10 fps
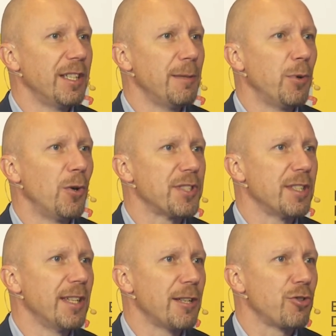
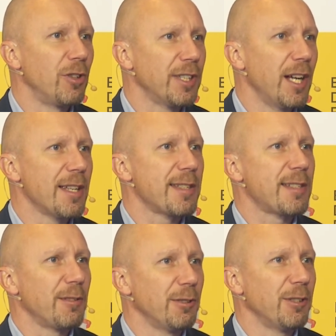imported natural
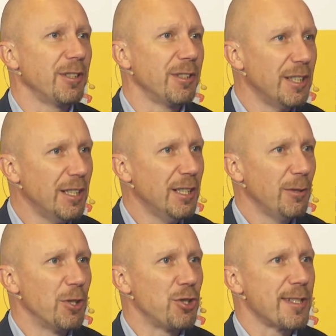gas,
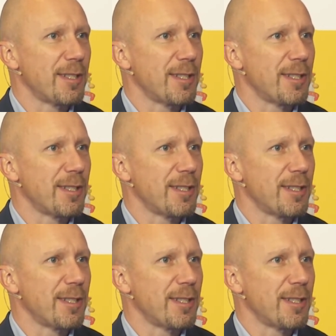which is